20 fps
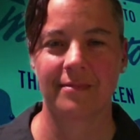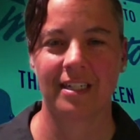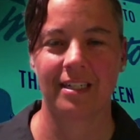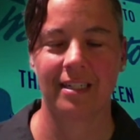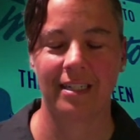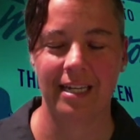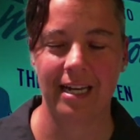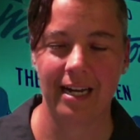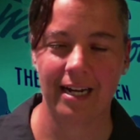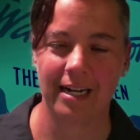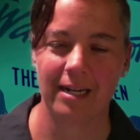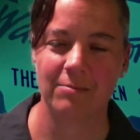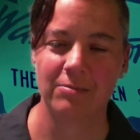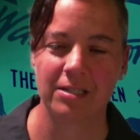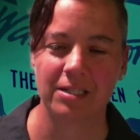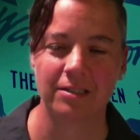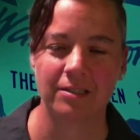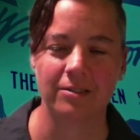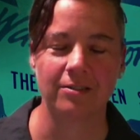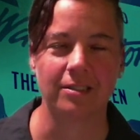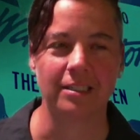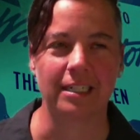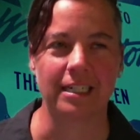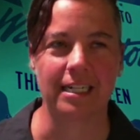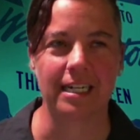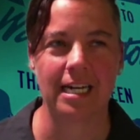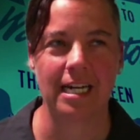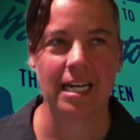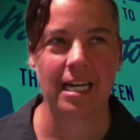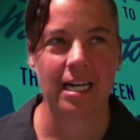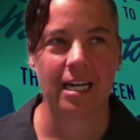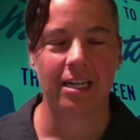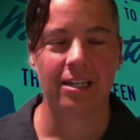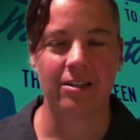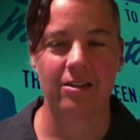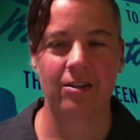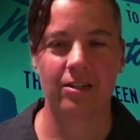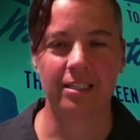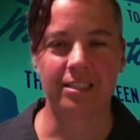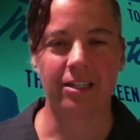Yeah, absolutely.
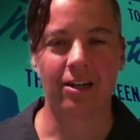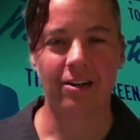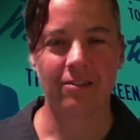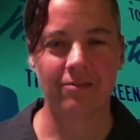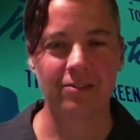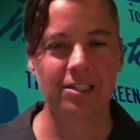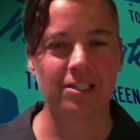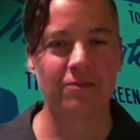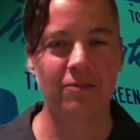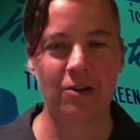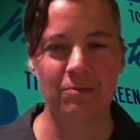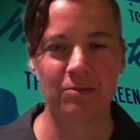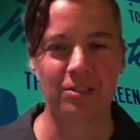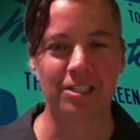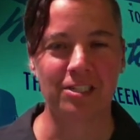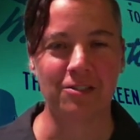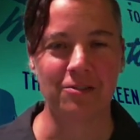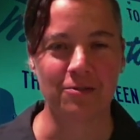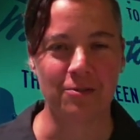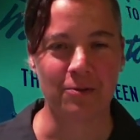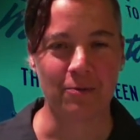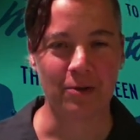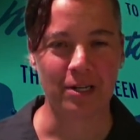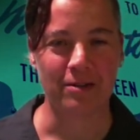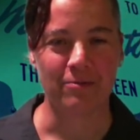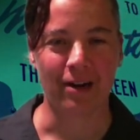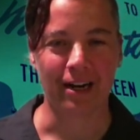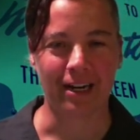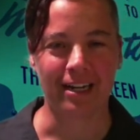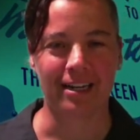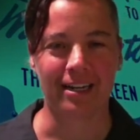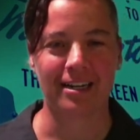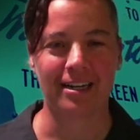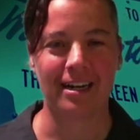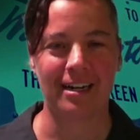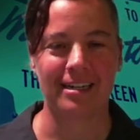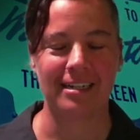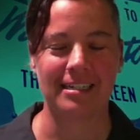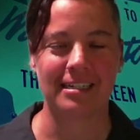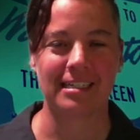At the Office of Homeless Youth, we
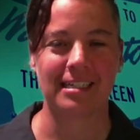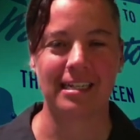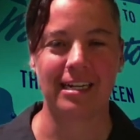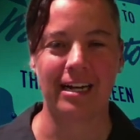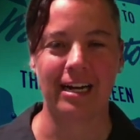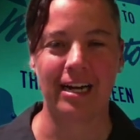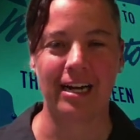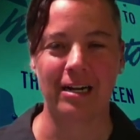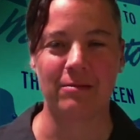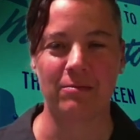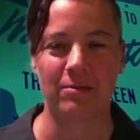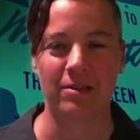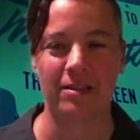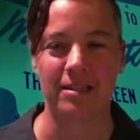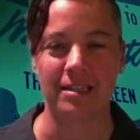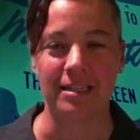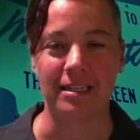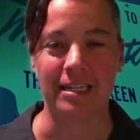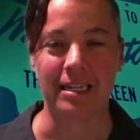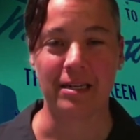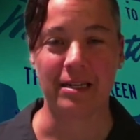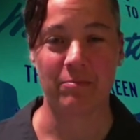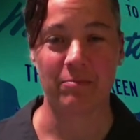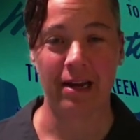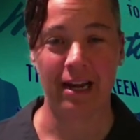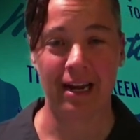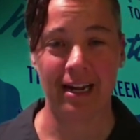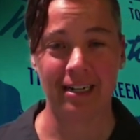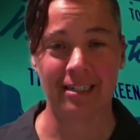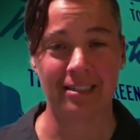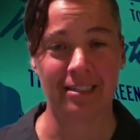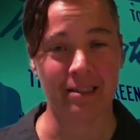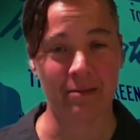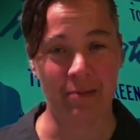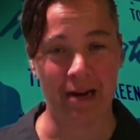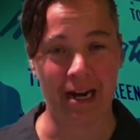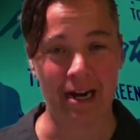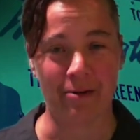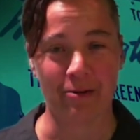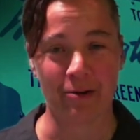recognize the impact and the
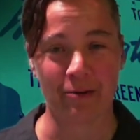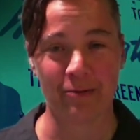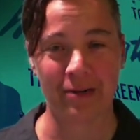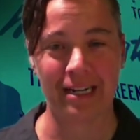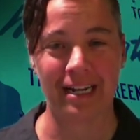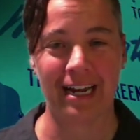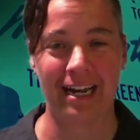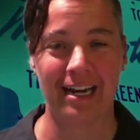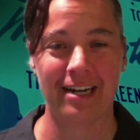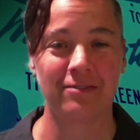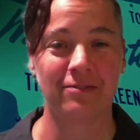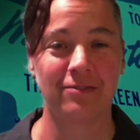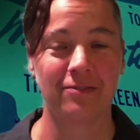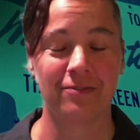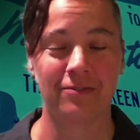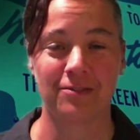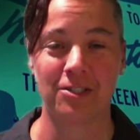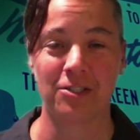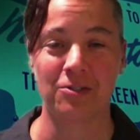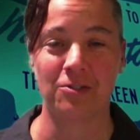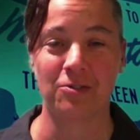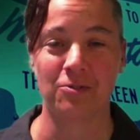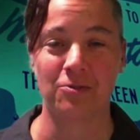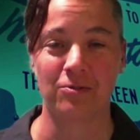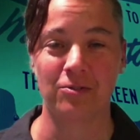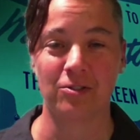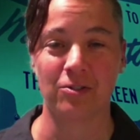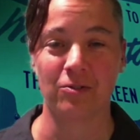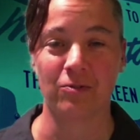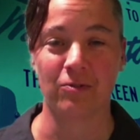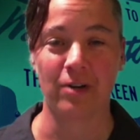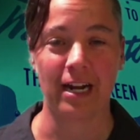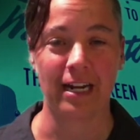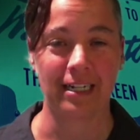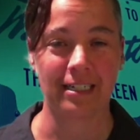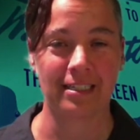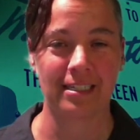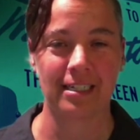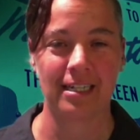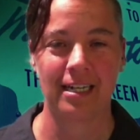power we have to
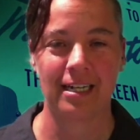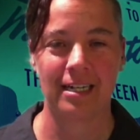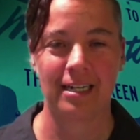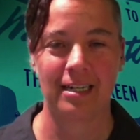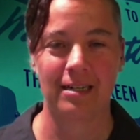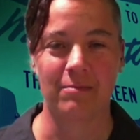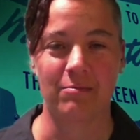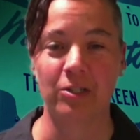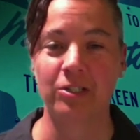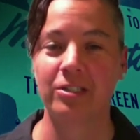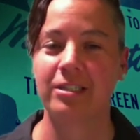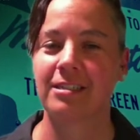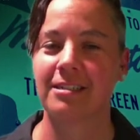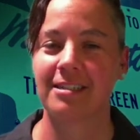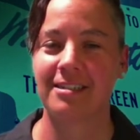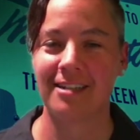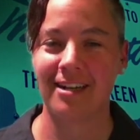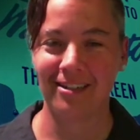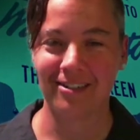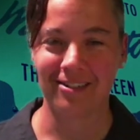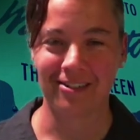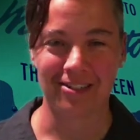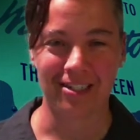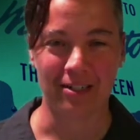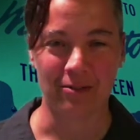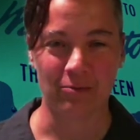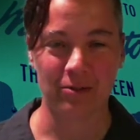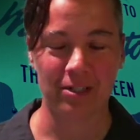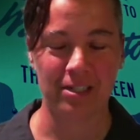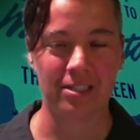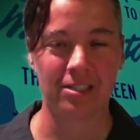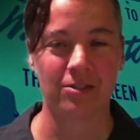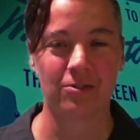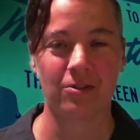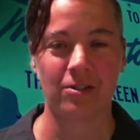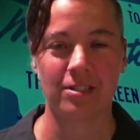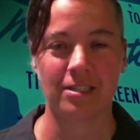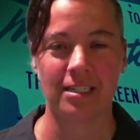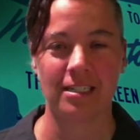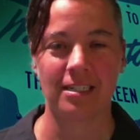direct millions of dollars in
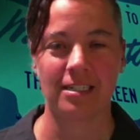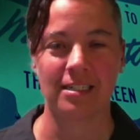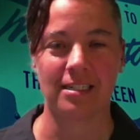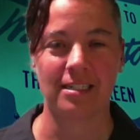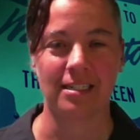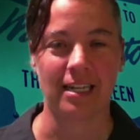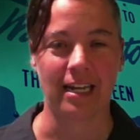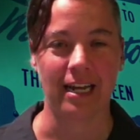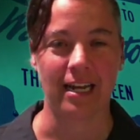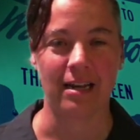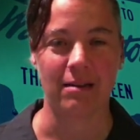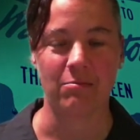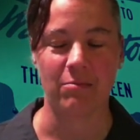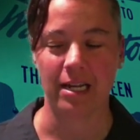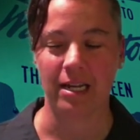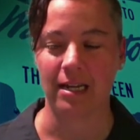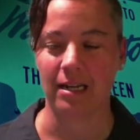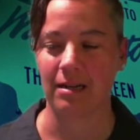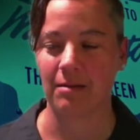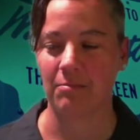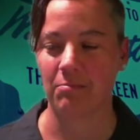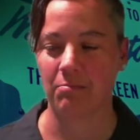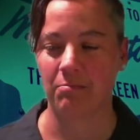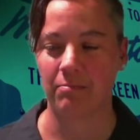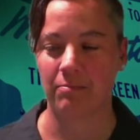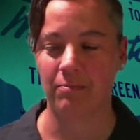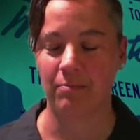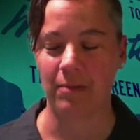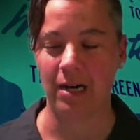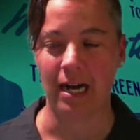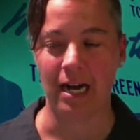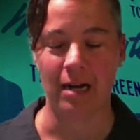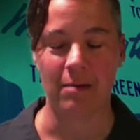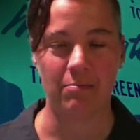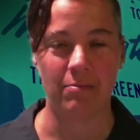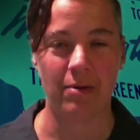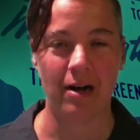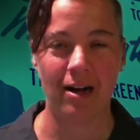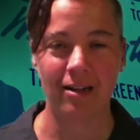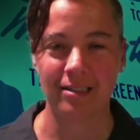resources and make
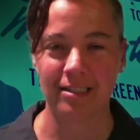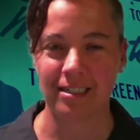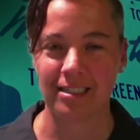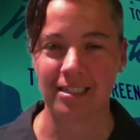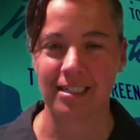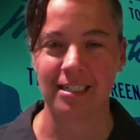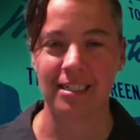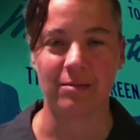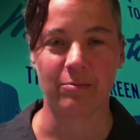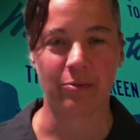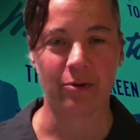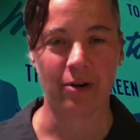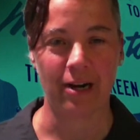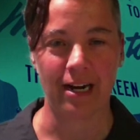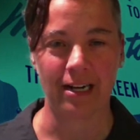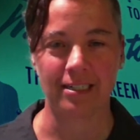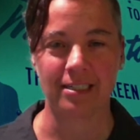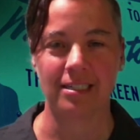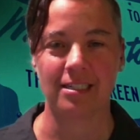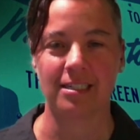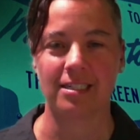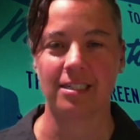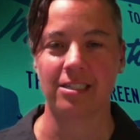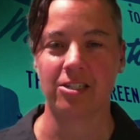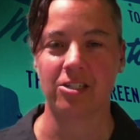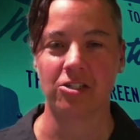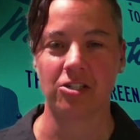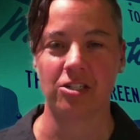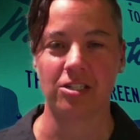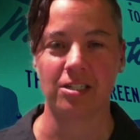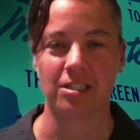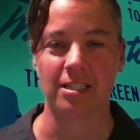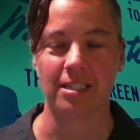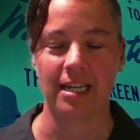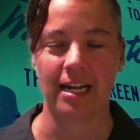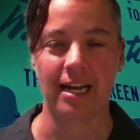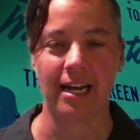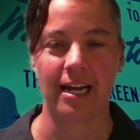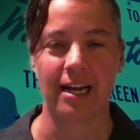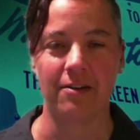policy and practice decisions
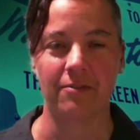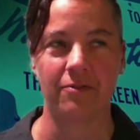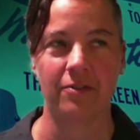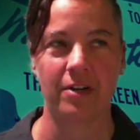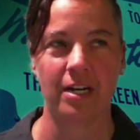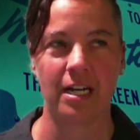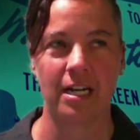that have